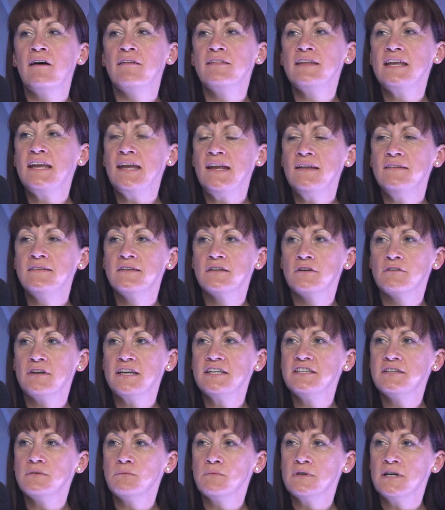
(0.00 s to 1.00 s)
the
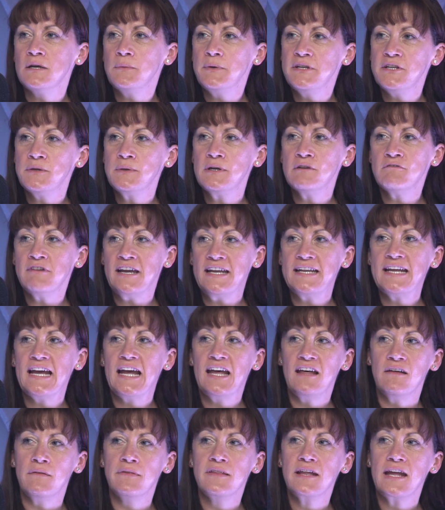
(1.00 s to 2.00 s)
integration work we do at Radar
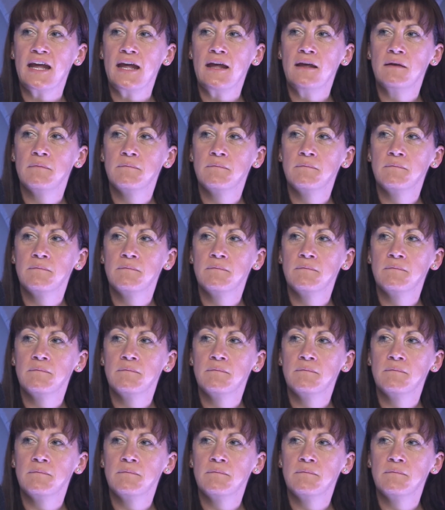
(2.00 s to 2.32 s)
Healthcare.